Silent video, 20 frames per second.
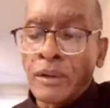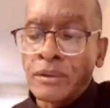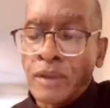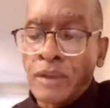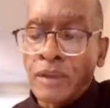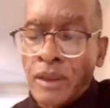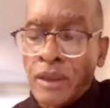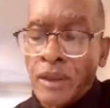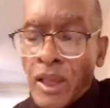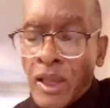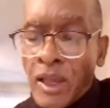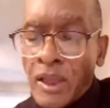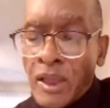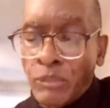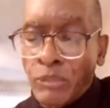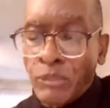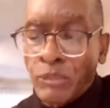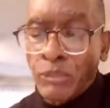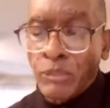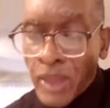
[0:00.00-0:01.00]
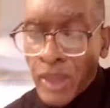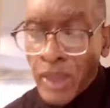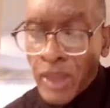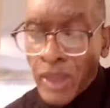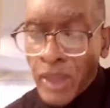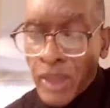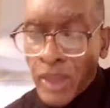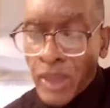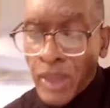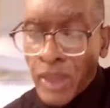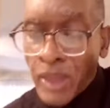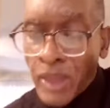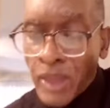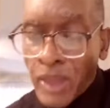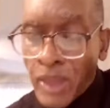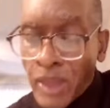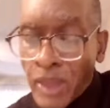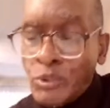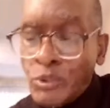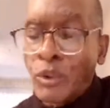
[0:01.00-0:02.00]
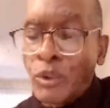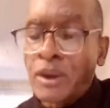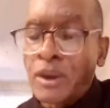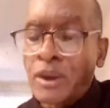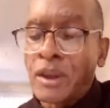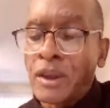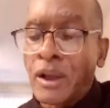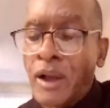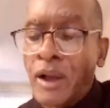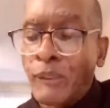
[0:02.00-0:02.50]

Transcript: Well, us today as being a Christian,